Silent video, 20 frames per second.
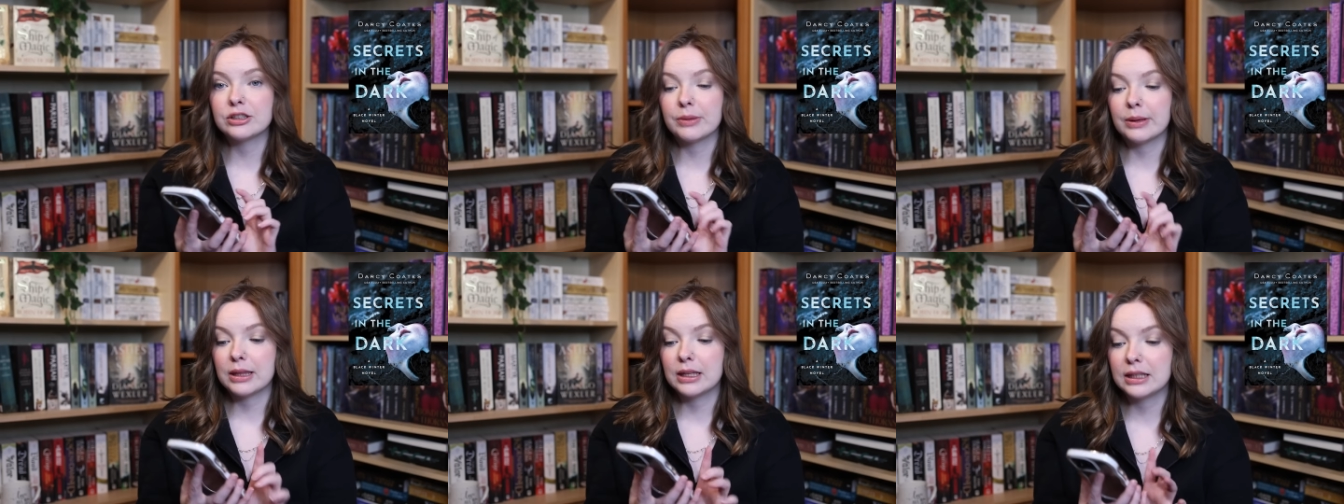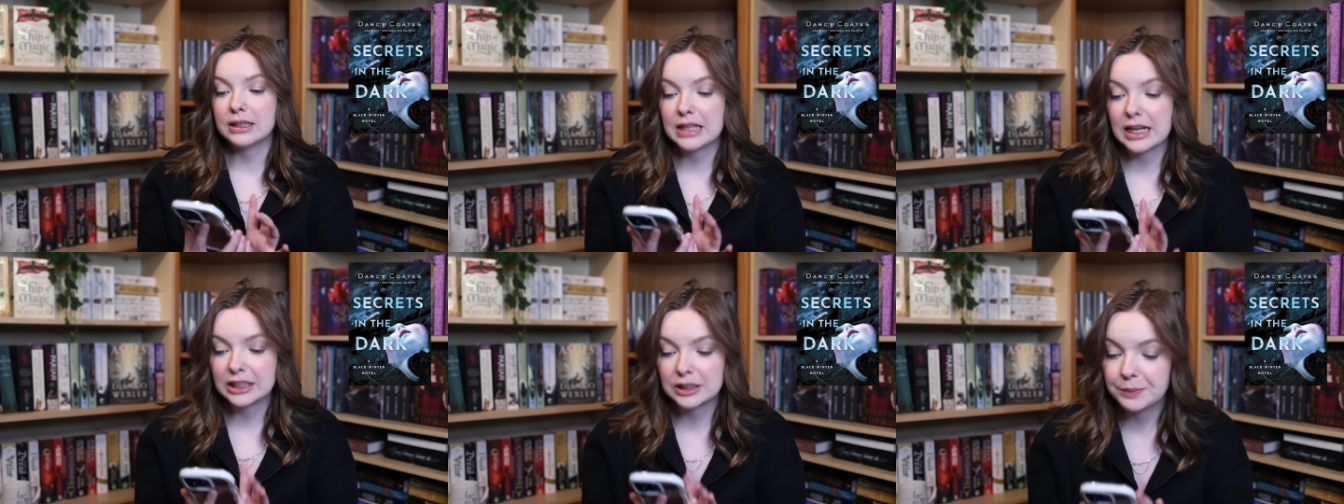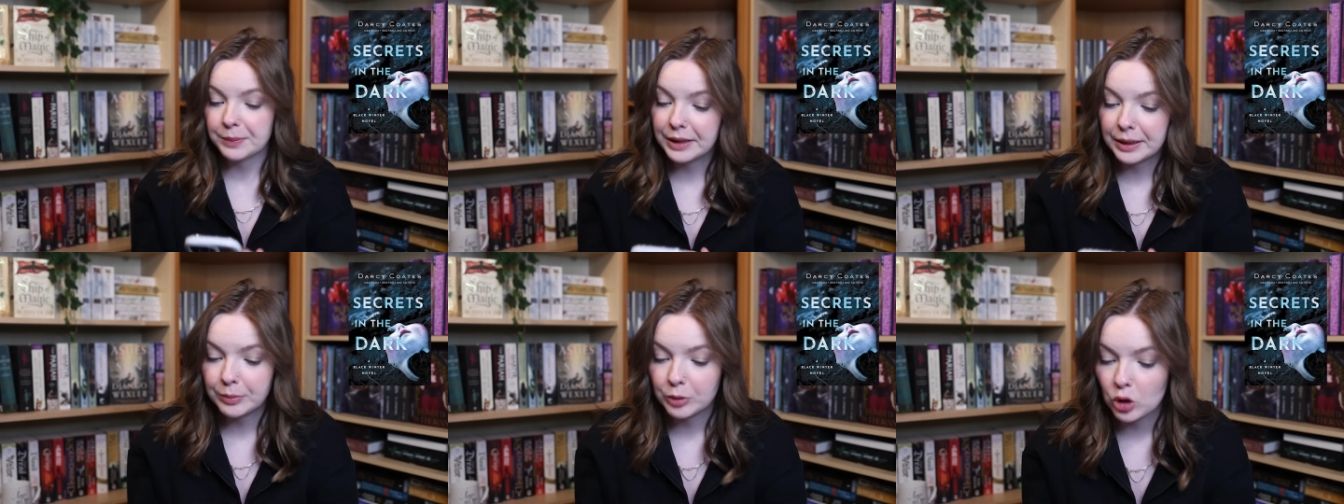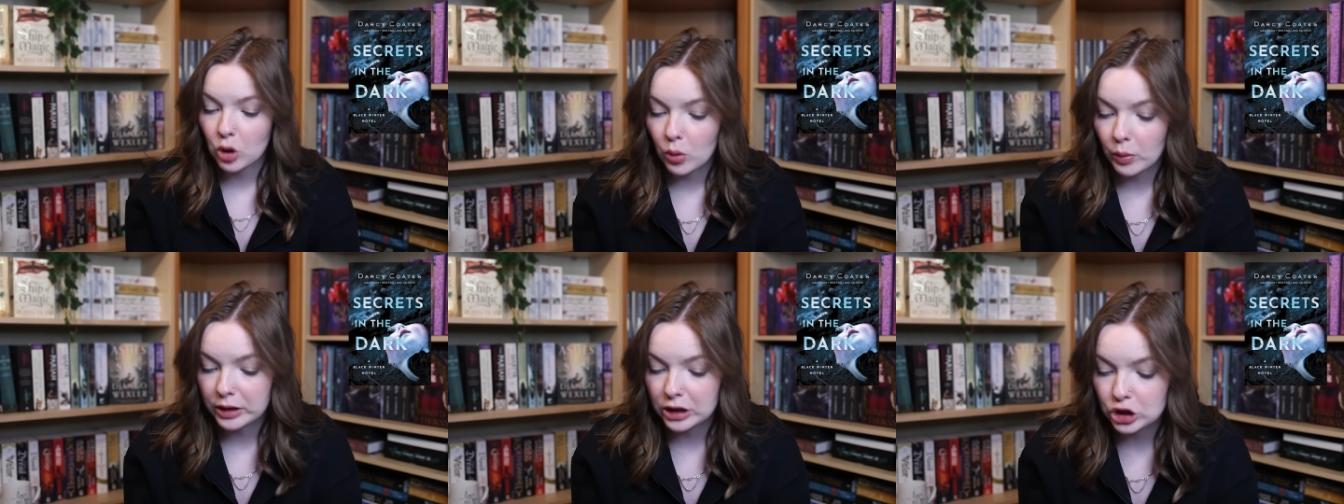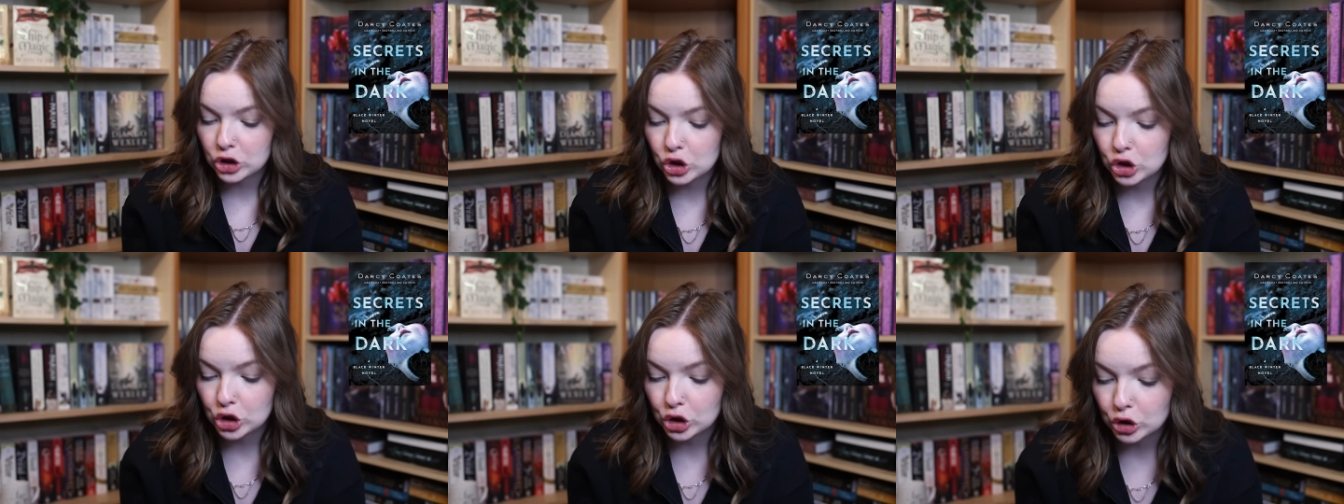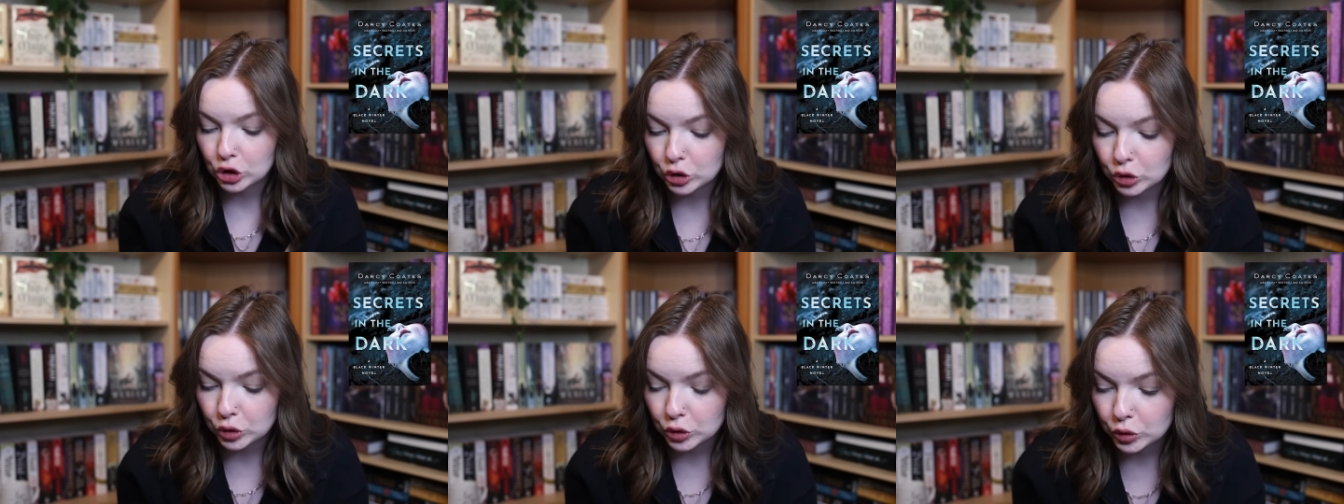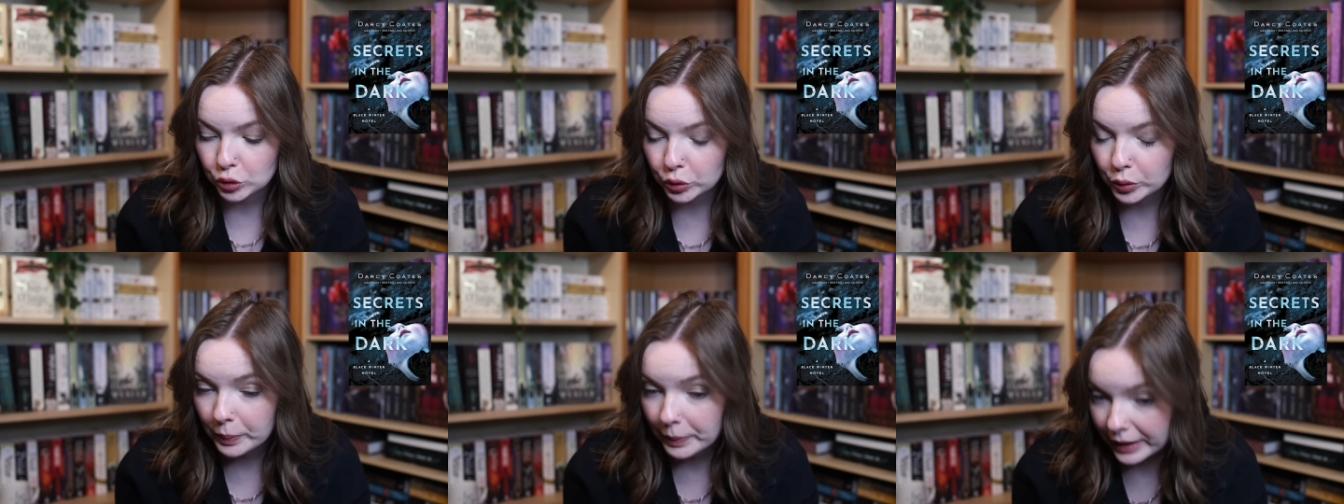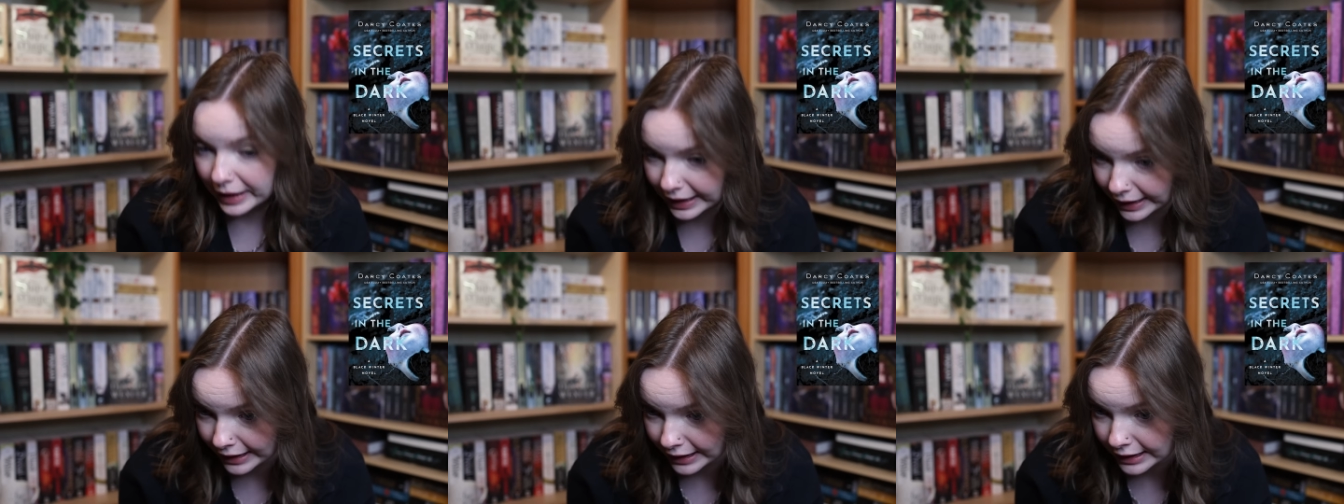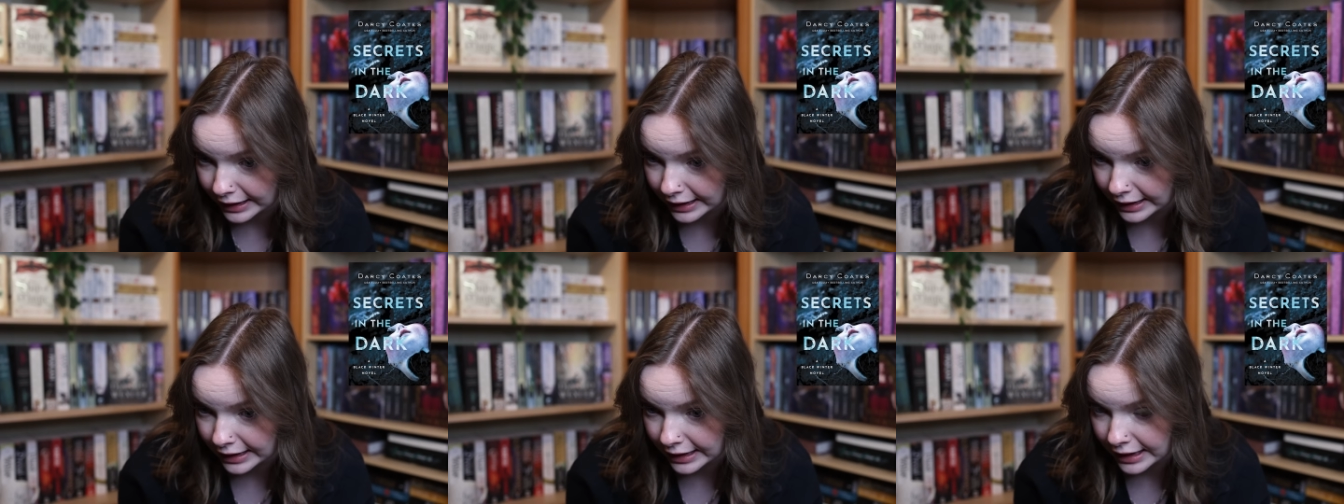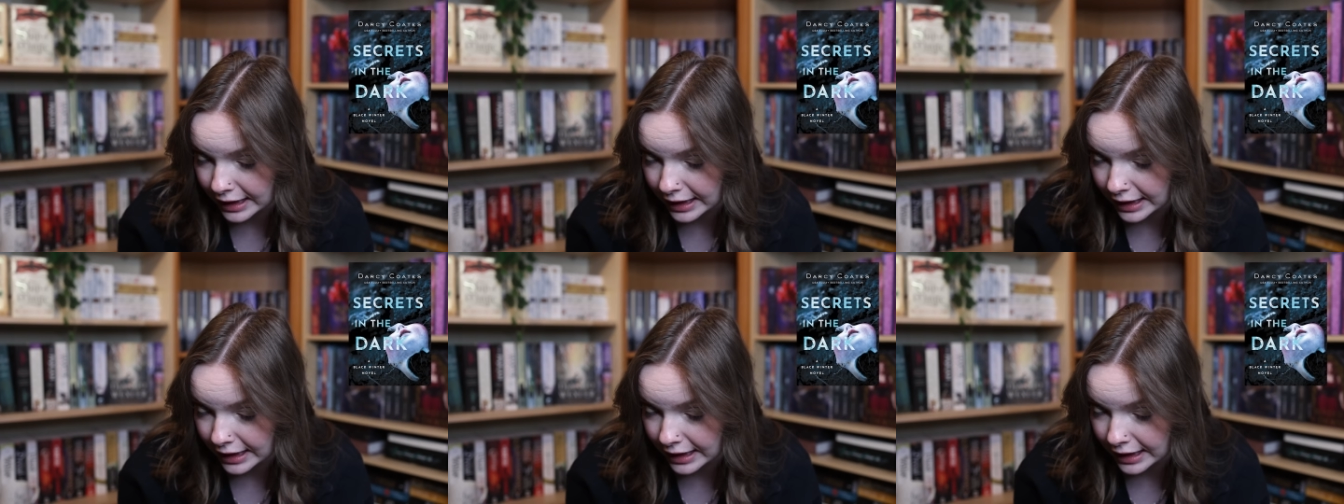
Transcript: so I think that's what I'm going to pick.